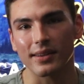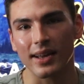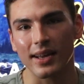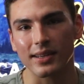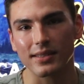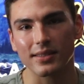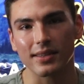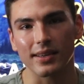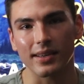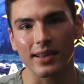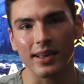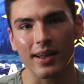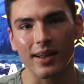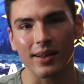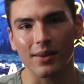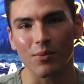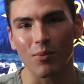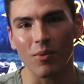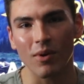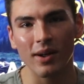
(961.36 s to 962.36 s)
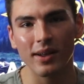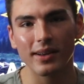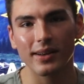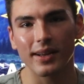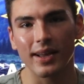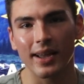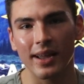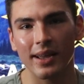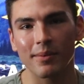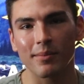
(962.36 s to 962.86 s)
and asking God,
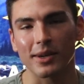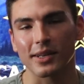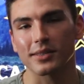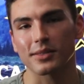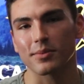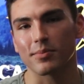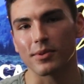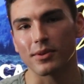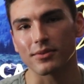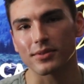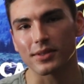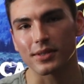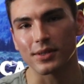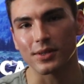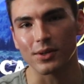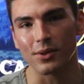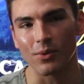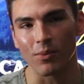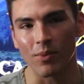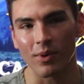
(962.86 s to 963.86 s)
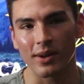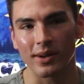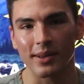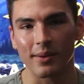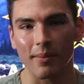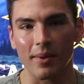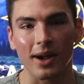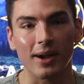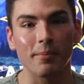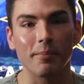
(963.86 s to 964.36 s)
what am I supposed to do? What
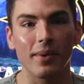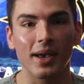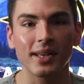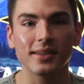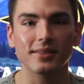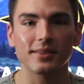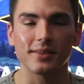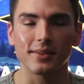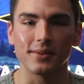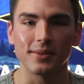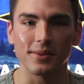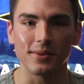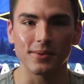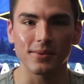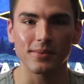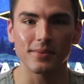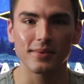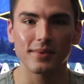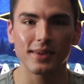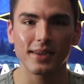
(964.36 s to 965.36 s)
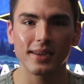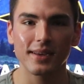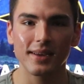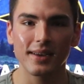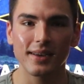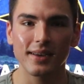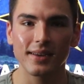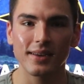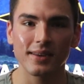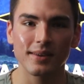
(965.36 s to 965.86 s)
am I meant to do?
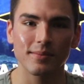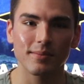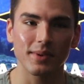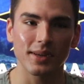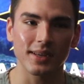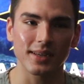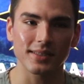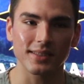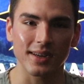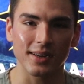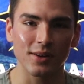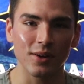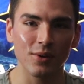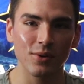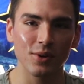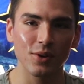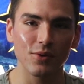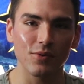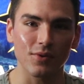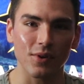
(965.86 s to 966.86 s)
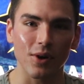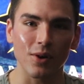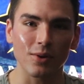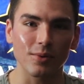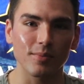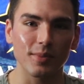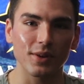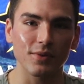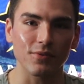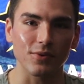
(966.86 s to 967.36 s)
Because I know you've
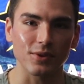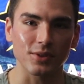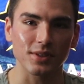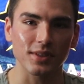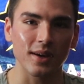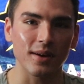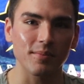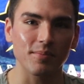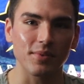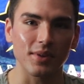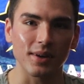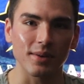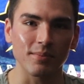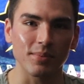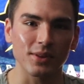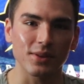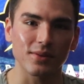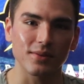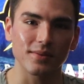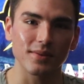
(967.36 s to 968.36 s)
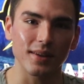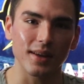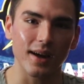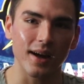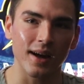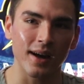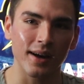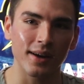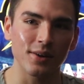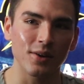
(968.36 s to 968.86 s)
called me for something, but
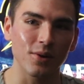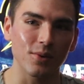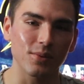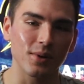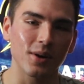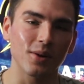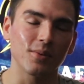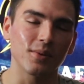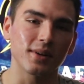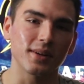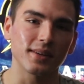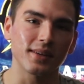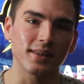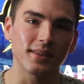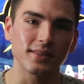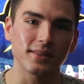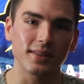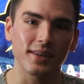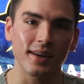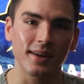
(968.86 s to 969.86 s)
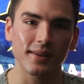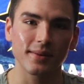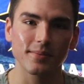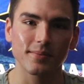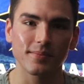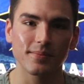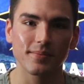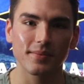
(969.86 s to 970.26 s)
I don't know what it is yet.